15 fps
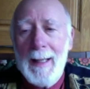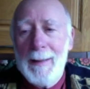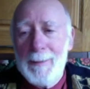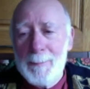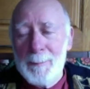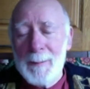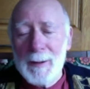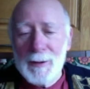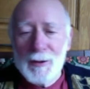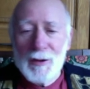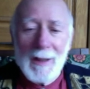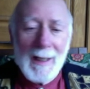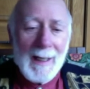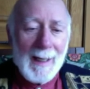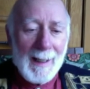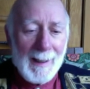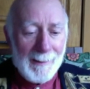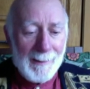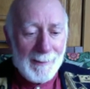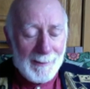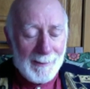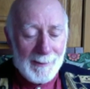as much
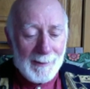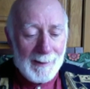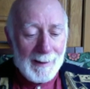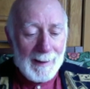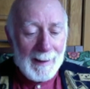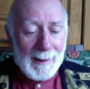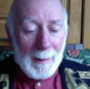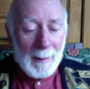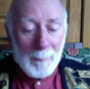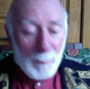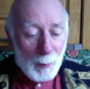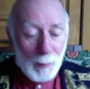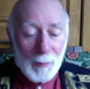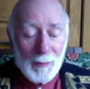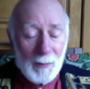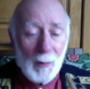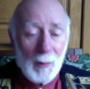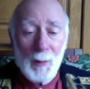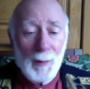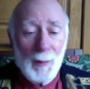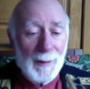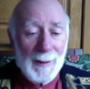as more
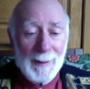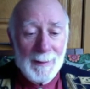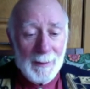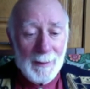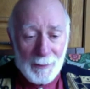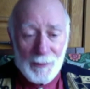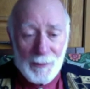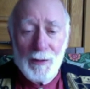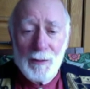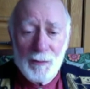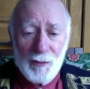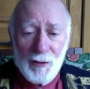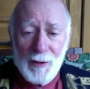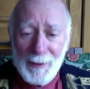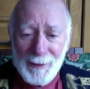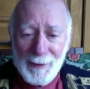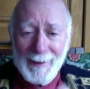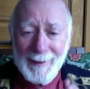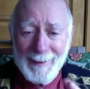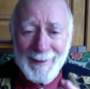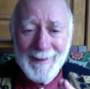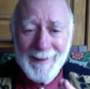so than instruction, I
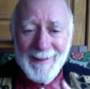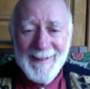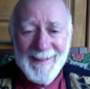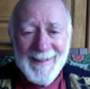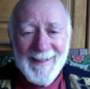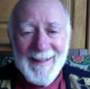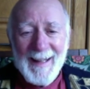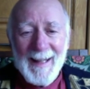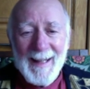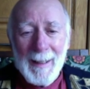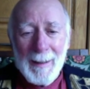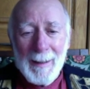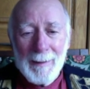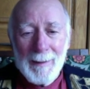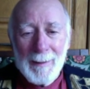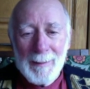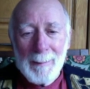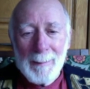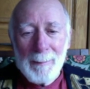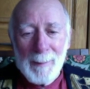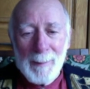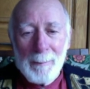think.
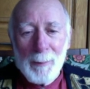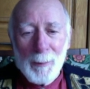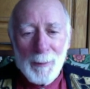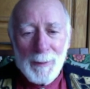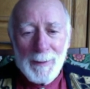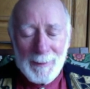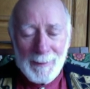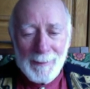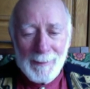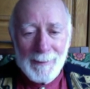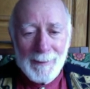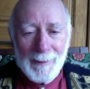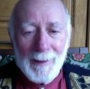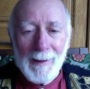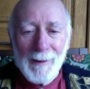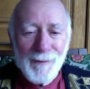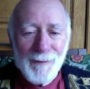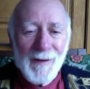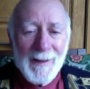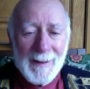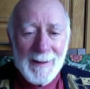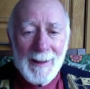The poet is
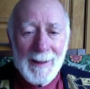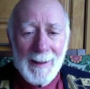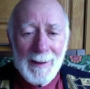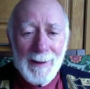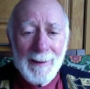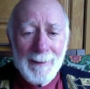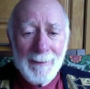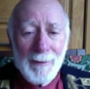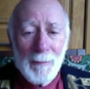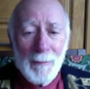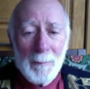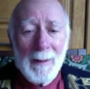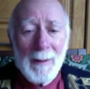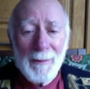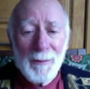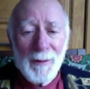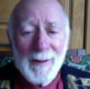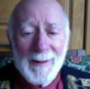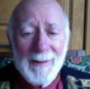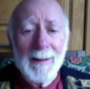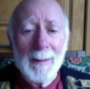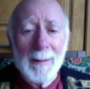finding things out by
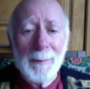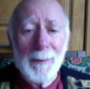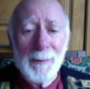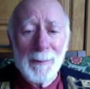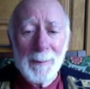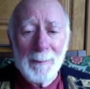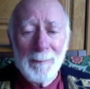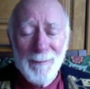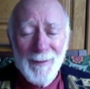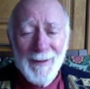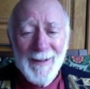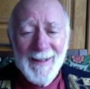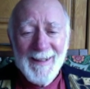writing about them.